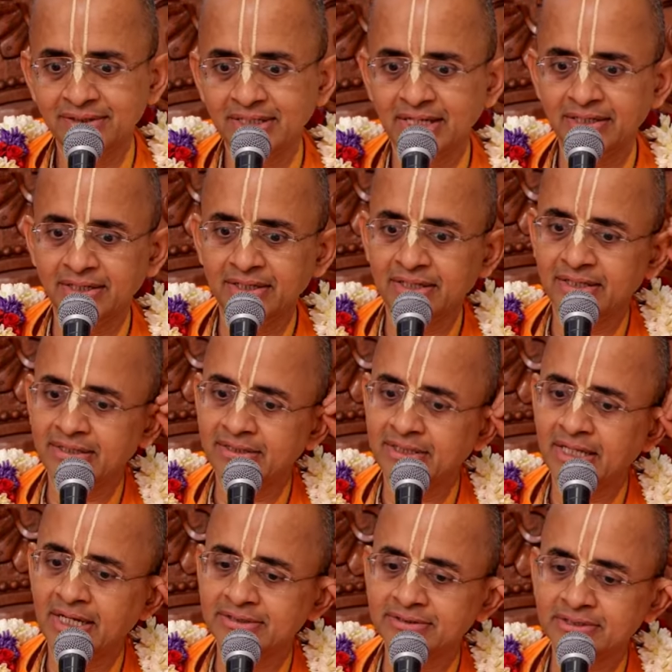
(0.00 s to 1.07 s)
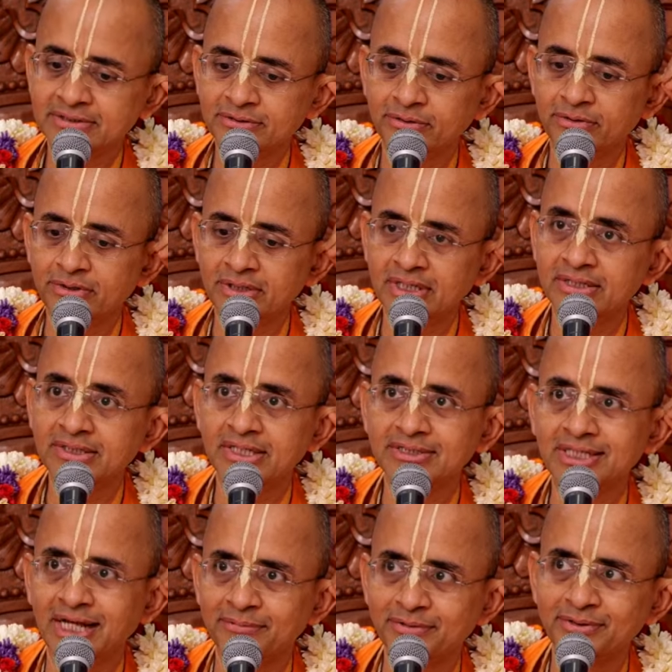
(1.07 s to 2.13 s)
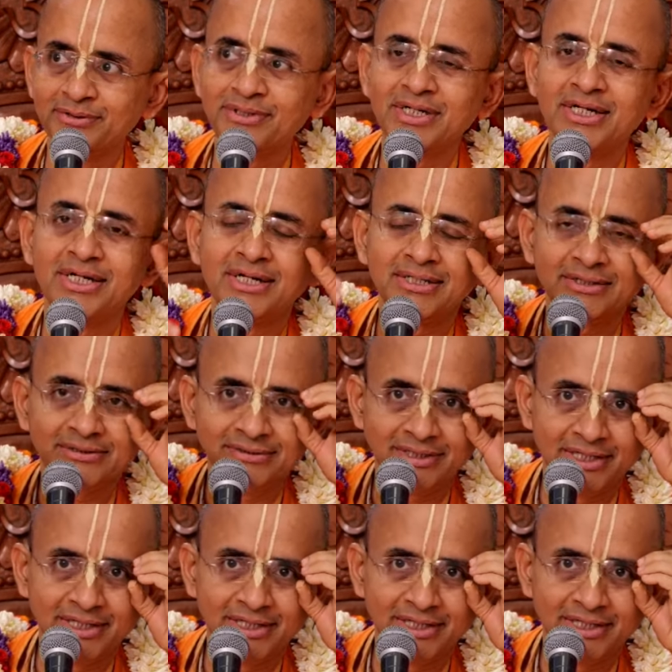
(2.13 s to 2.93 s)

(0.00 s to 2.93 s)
Then uh, as a soul, then there is Karma Yoga,